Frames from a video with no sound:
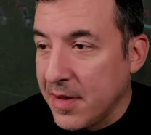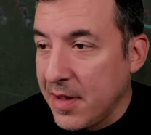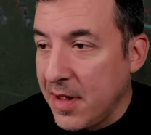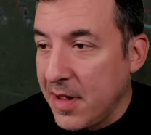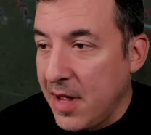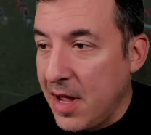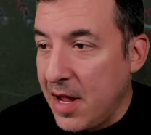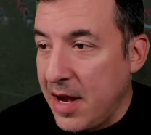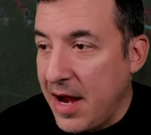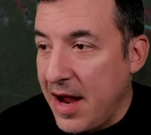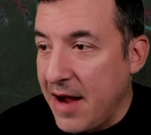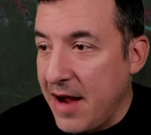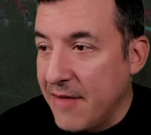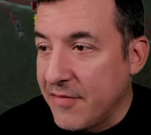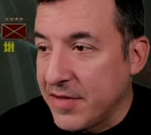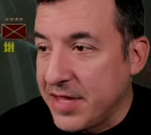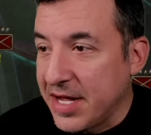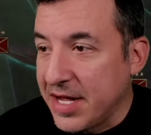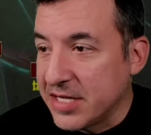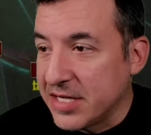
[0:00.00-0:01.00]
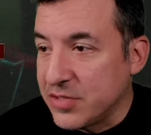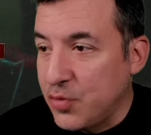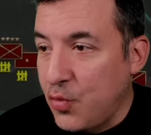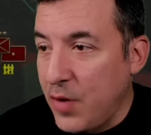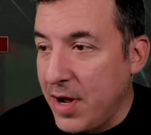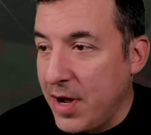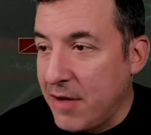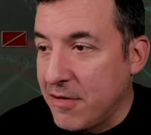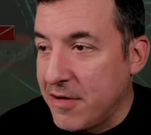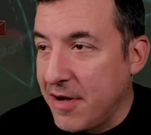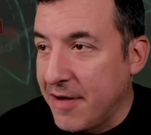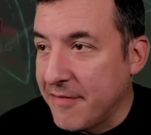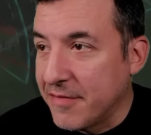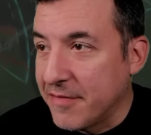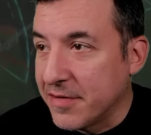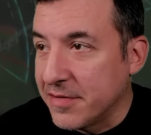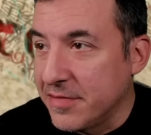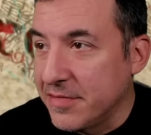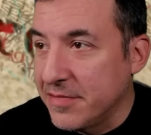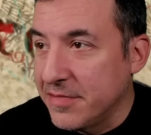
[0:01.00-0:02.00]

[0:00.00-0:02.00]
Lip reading: and everything is well covered.